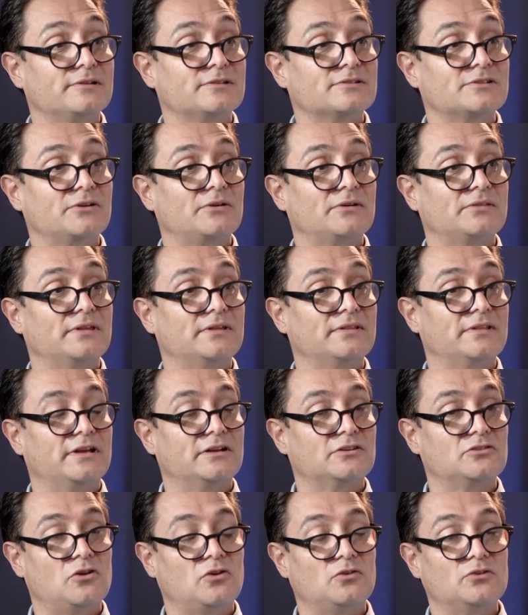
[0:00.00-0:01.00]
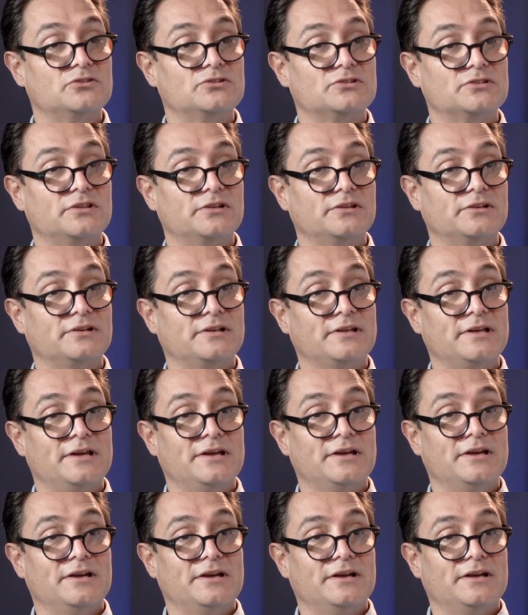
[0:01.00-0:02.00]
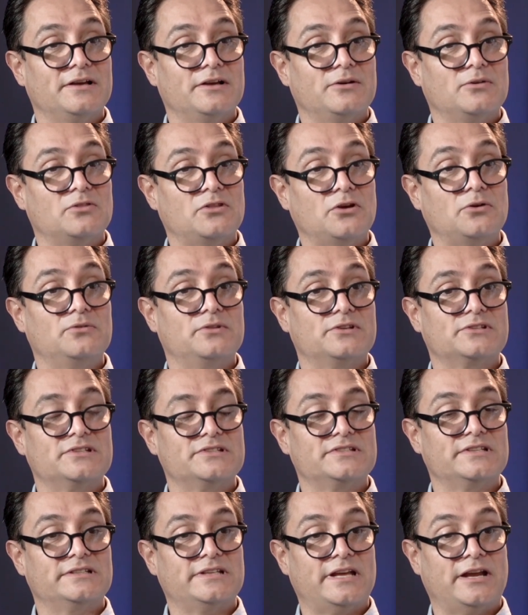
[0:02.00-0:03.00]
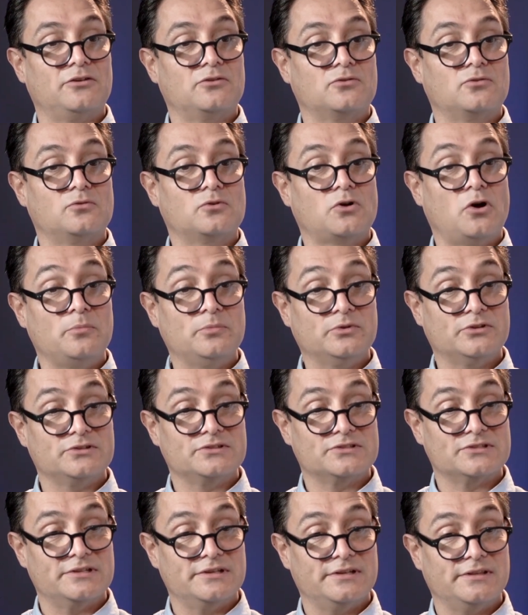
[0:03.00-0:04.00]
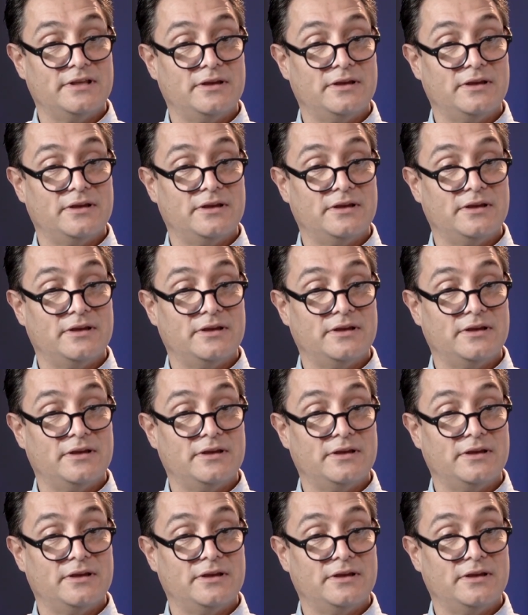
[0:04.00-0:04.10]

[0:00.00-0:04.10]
So I think they acknowledged that though this is a technical competency,